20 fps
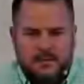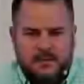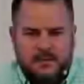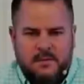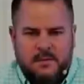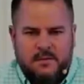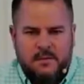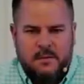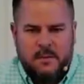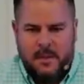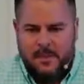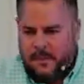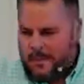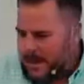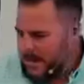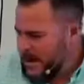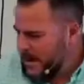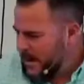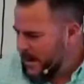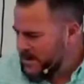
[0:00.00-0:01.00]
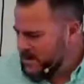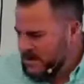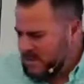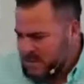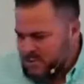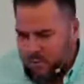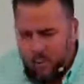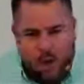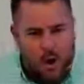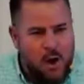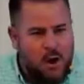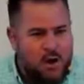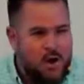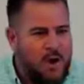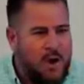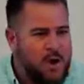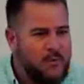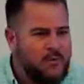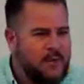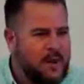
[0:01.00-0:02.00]
Maybe, maybe I should just walk
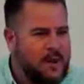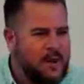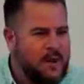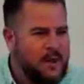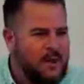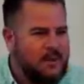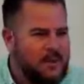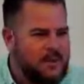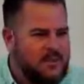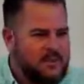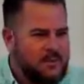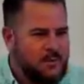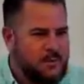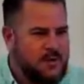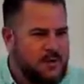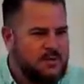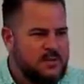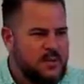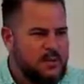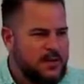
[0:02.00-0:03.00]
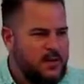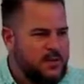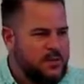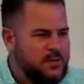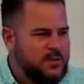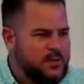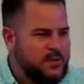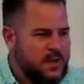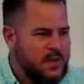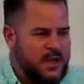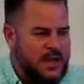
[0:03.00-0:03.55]
off right now and let someone else come up who's